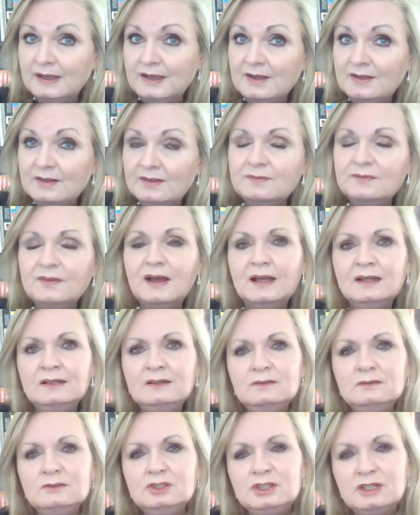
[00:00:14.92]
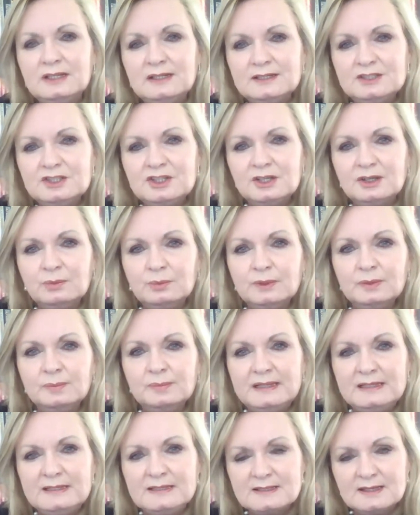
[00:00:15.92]
The final trilogy we'll
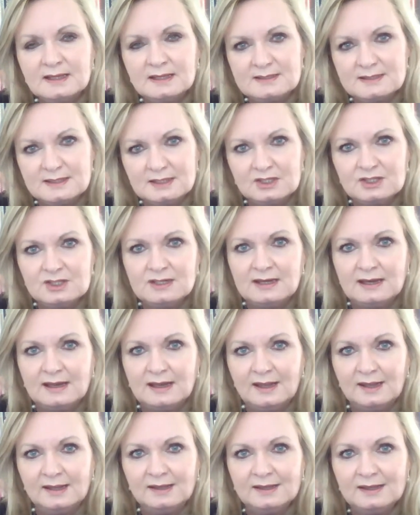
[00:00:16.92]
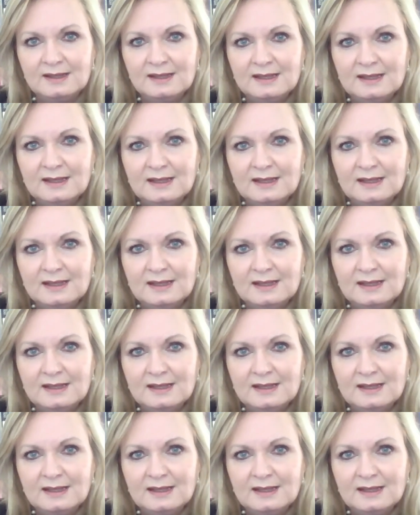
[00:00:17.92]
be discussing today